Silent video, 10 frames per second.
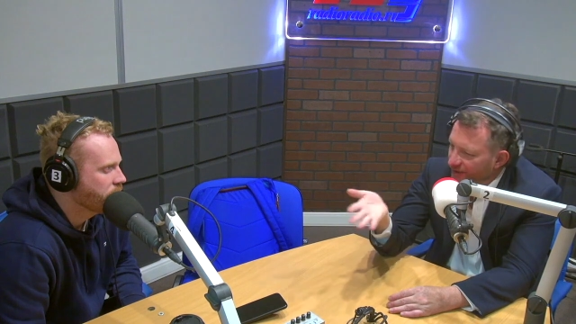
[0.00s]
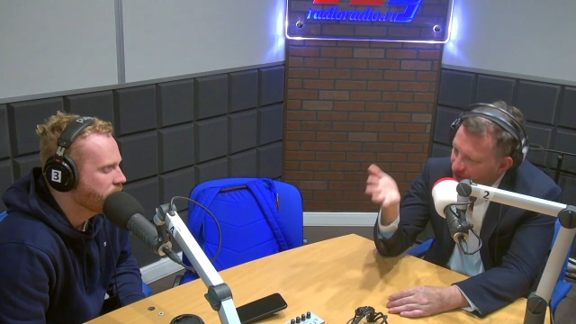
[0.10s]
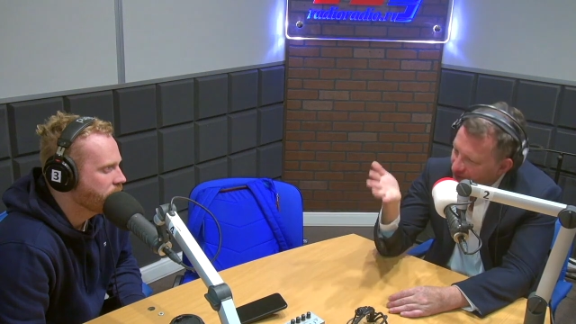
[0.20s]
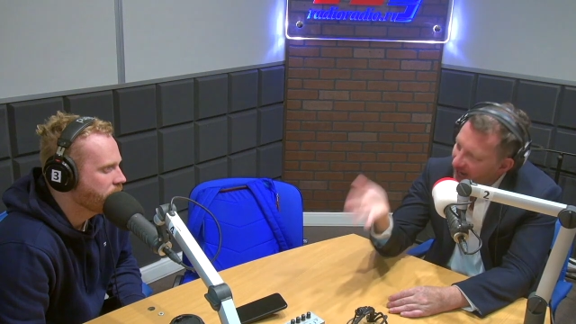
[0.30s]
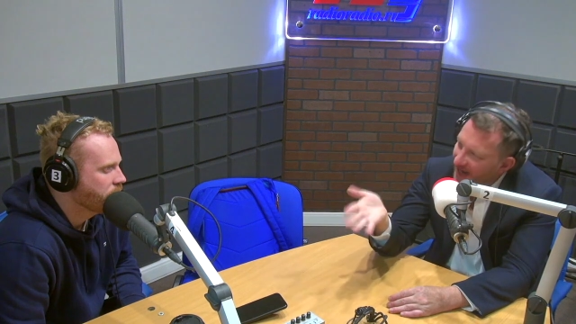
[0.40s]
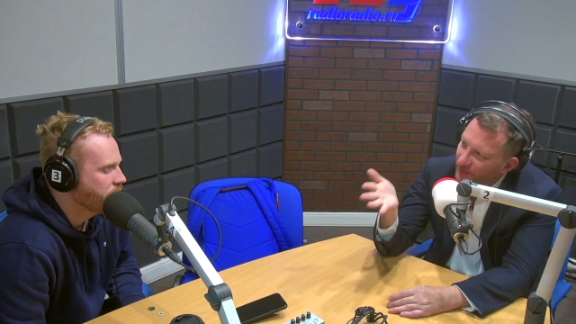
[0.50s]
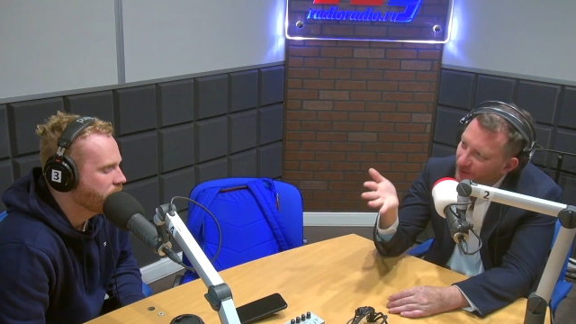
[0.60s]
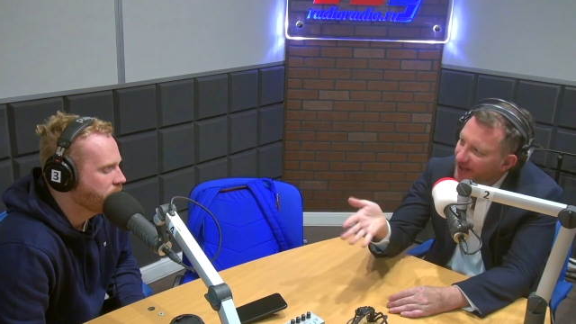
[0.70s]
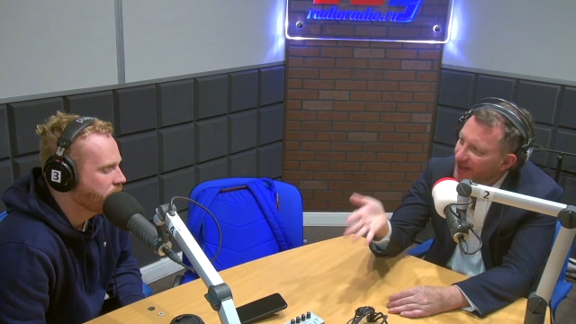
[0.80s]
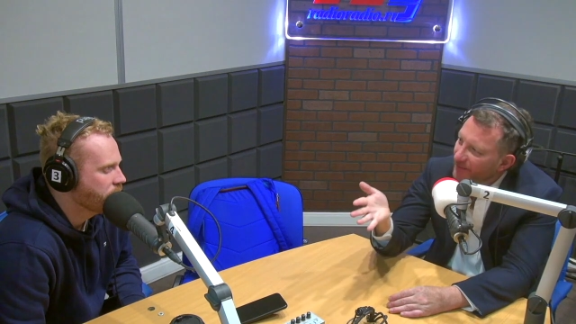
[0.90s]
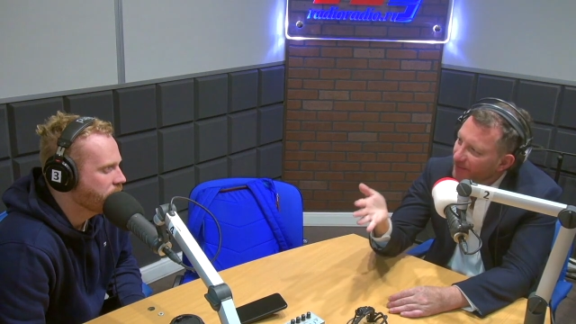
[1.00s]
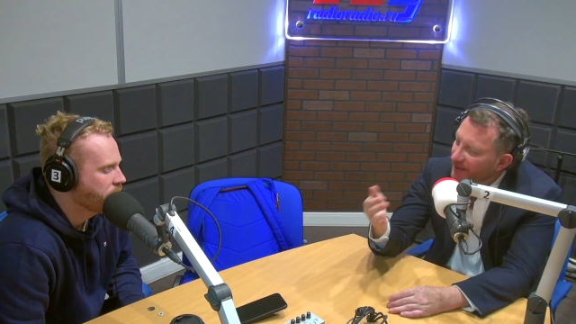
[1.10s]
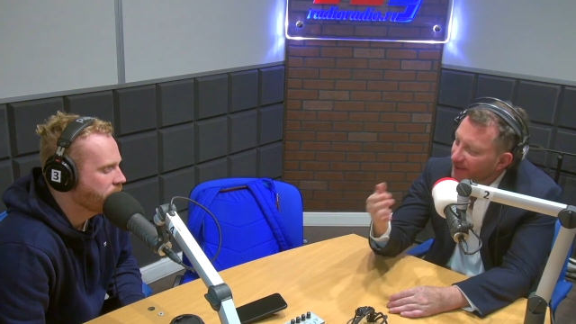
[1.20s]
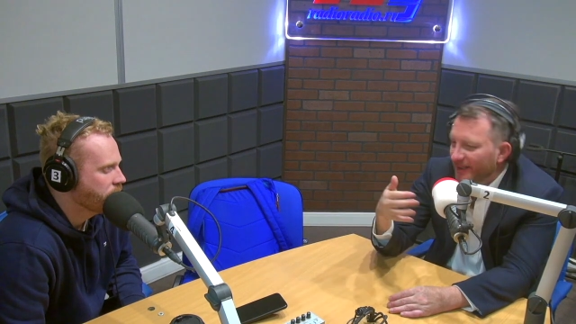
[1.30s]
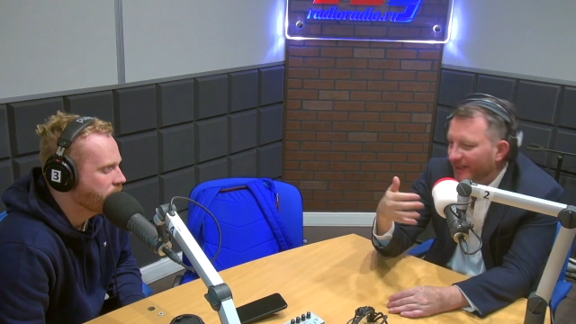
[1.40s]
Speaker 1: chat with him
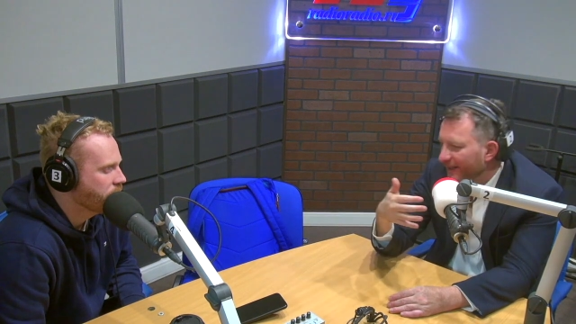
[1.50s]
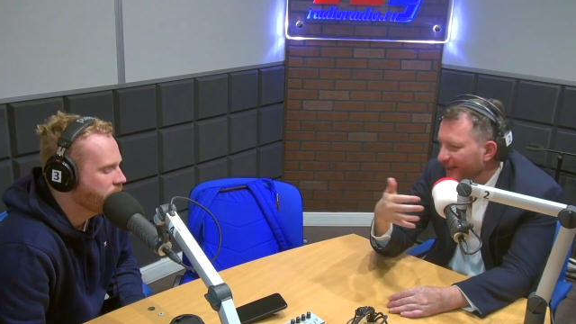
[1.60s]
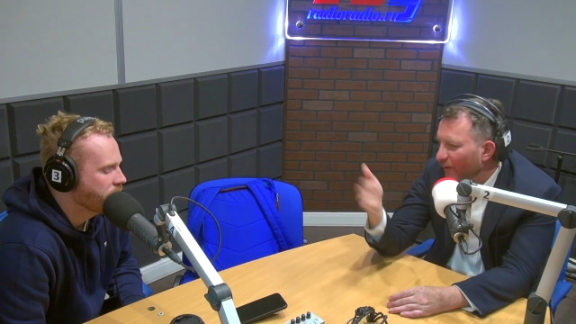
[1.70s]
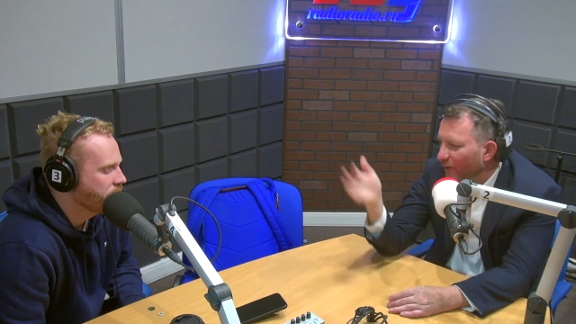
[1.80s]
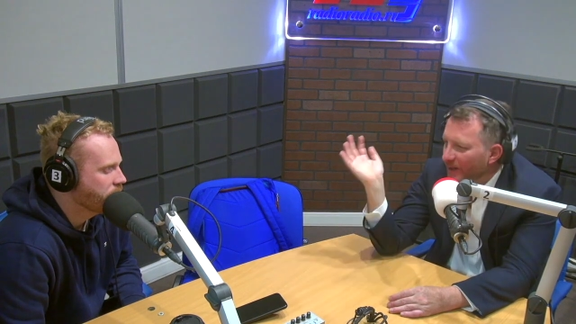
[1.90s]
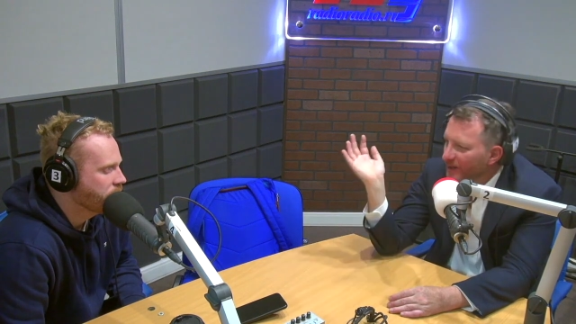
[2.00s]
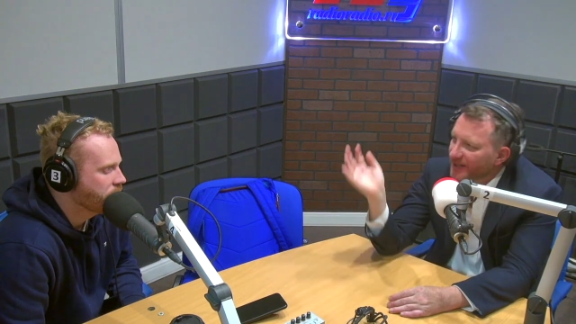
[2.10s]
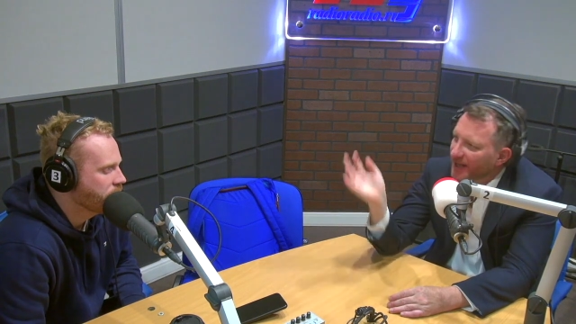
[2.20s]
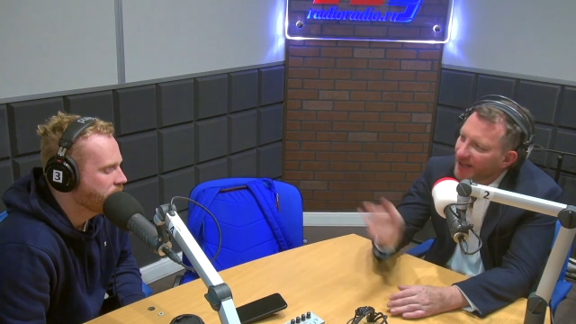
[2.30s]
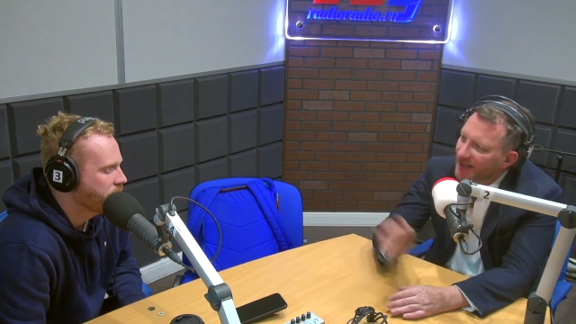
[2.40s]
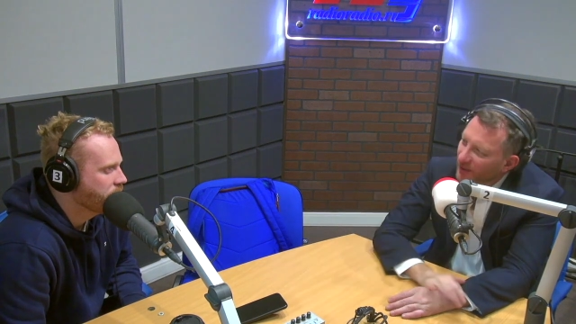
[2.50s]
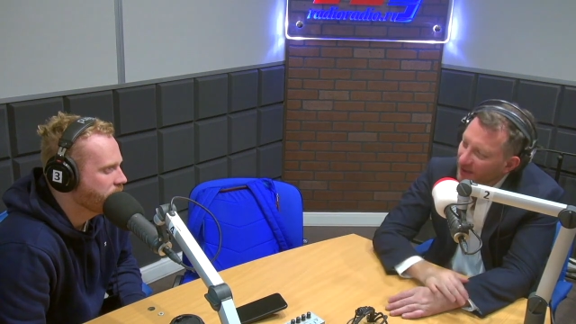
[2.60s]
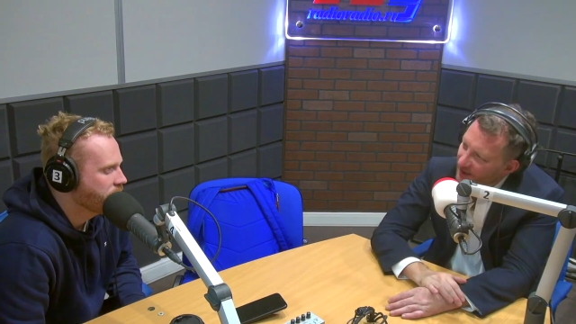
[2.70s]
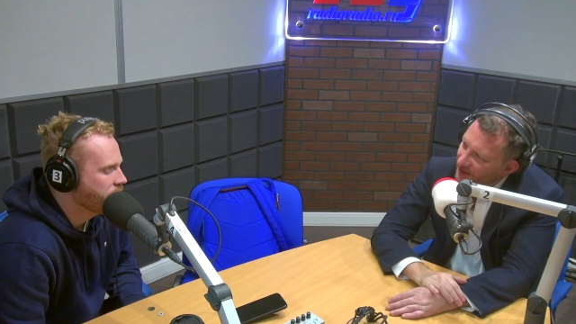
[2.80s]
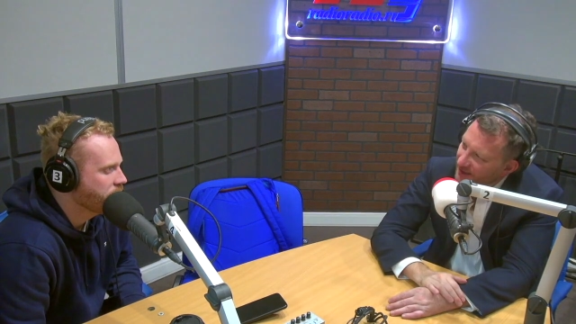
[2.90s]
than almost
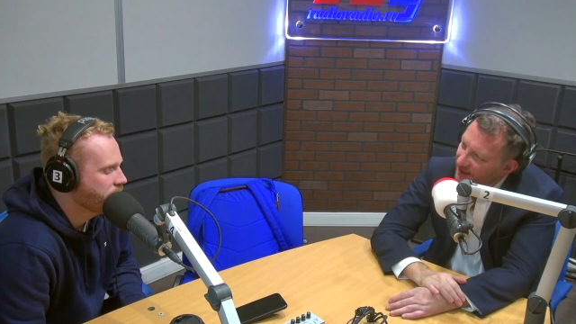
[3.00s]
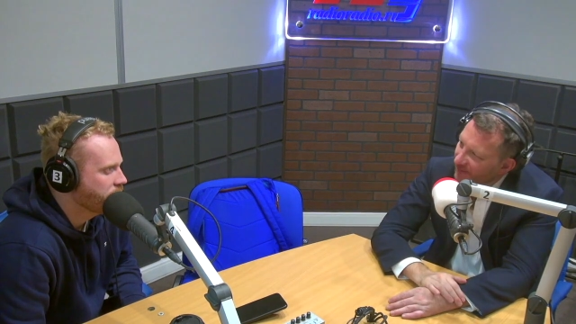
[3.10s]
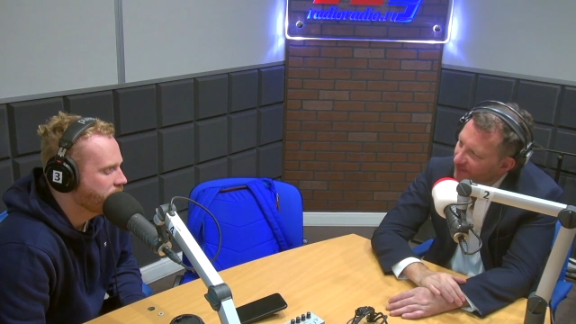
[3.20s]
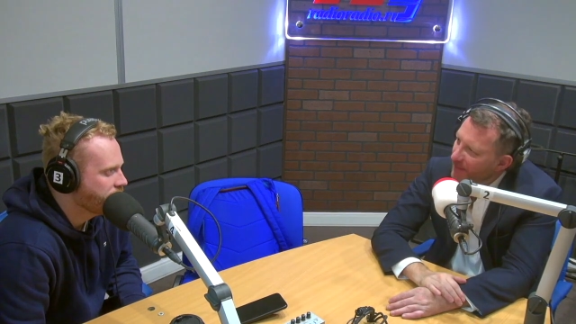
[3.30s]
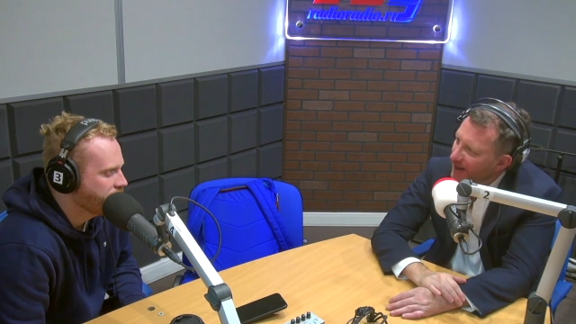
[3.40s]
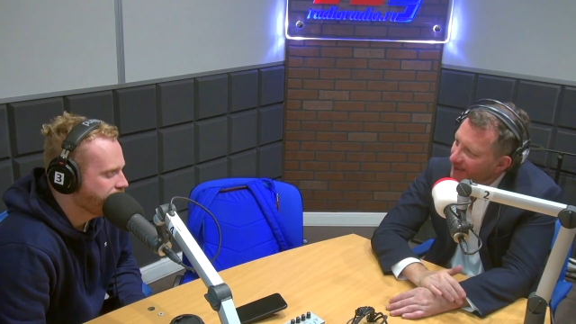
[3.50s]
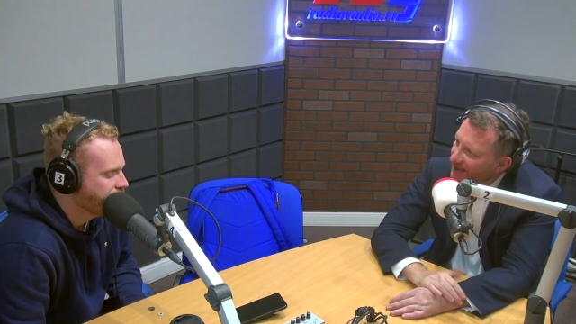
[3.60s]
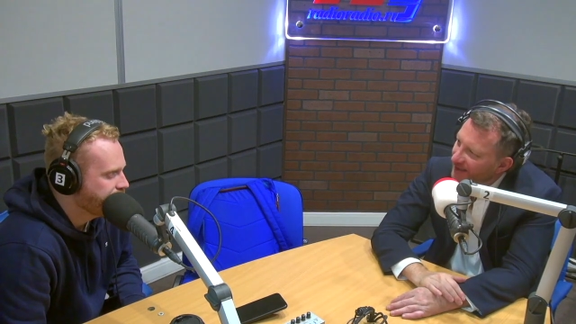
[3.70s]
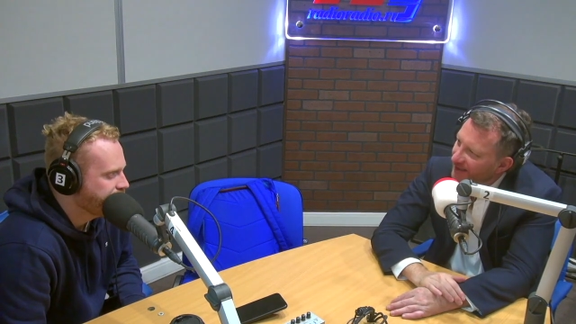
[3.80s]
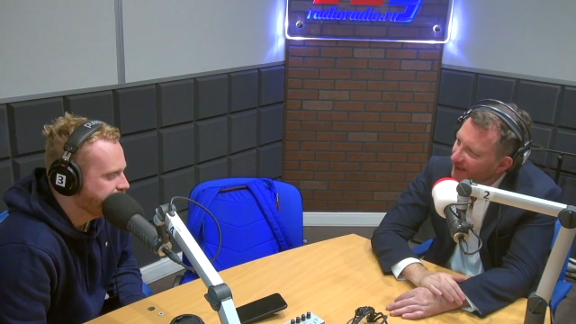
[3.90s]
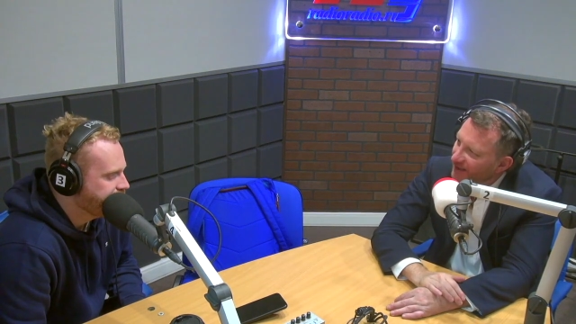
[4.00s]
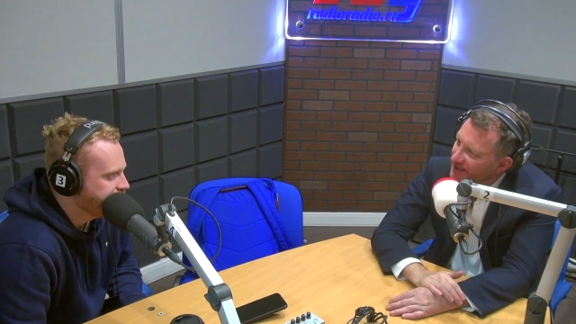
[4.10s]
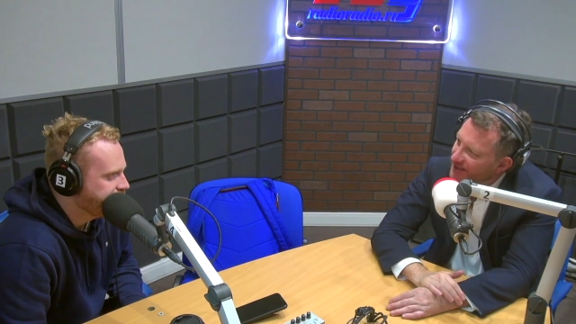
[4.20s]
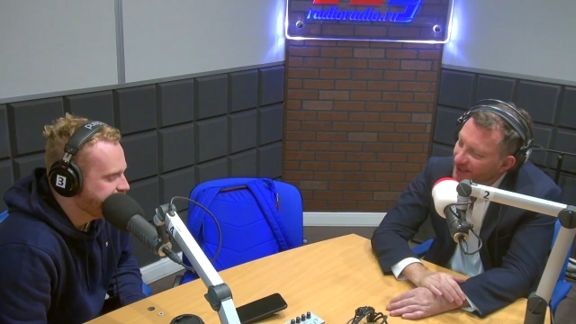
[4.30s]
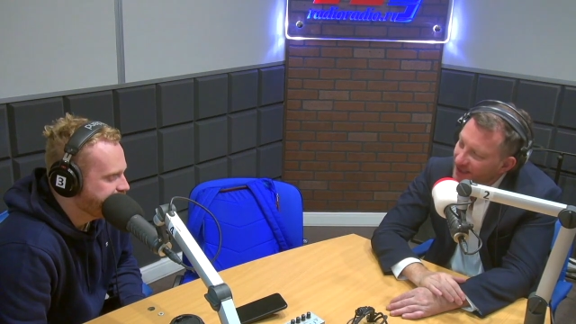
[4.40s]
anyone else that I've met in the
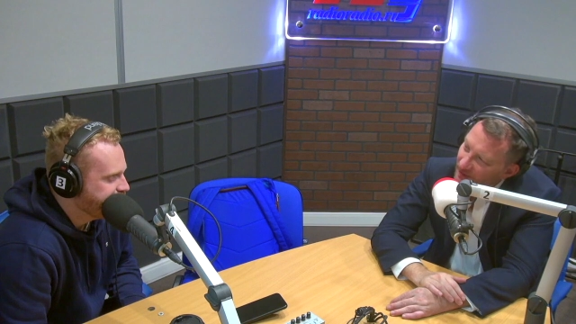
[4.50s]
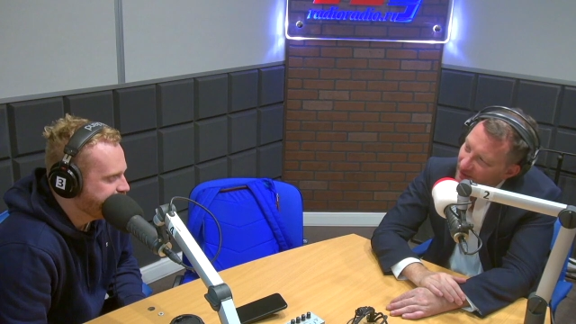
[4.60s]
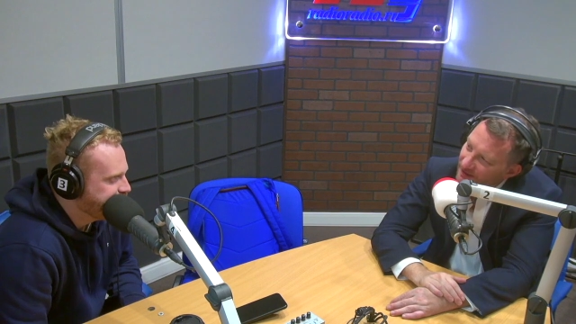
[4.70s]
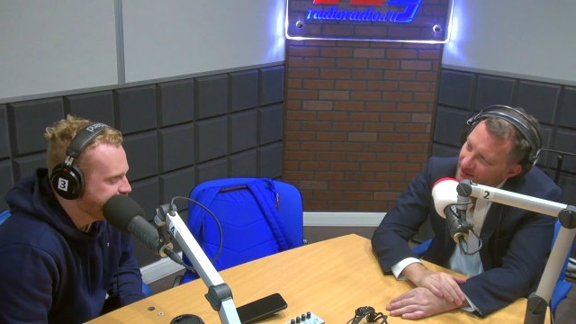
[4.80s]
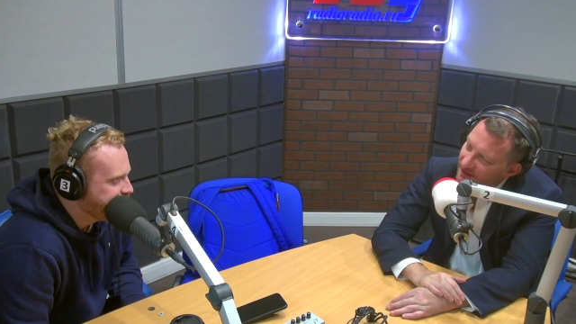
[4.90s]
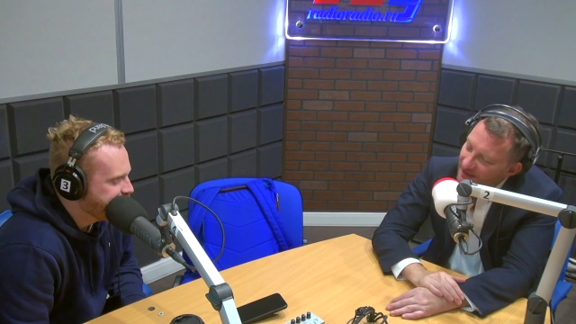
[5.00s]
last 6 months.